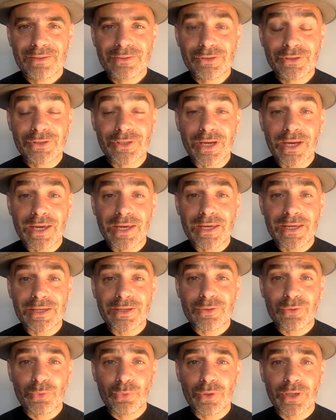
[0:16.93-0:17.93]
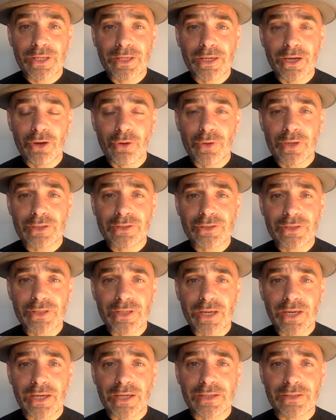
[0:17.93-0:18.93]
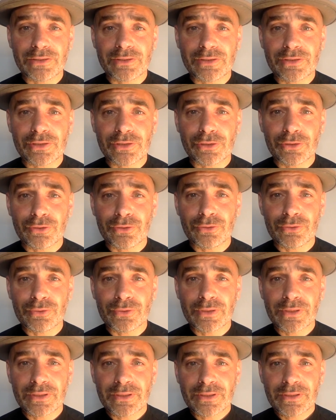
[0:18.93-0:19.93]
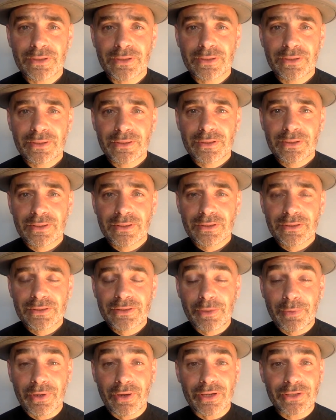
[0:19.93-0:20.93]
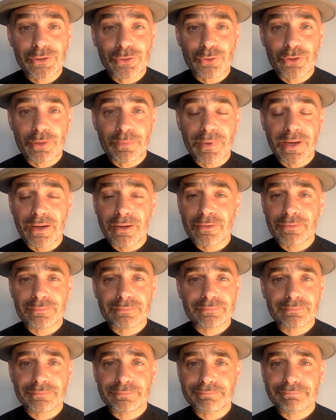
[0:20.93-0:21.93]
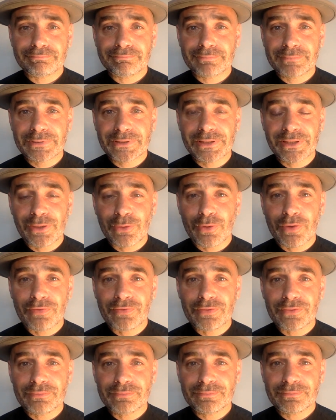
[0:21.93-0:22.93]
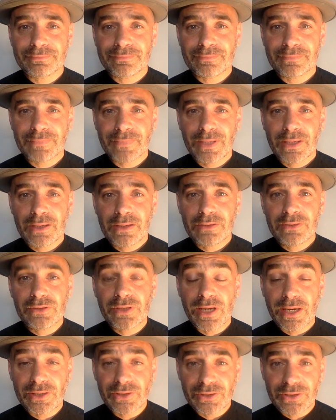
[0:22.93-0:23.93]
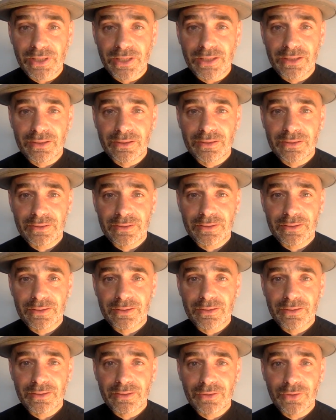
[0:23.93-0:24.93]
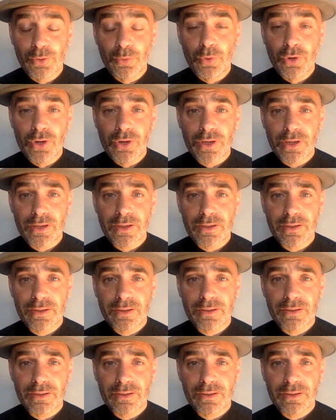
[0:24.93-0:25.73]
Today we're going to get into something I talk about so often, testing your work.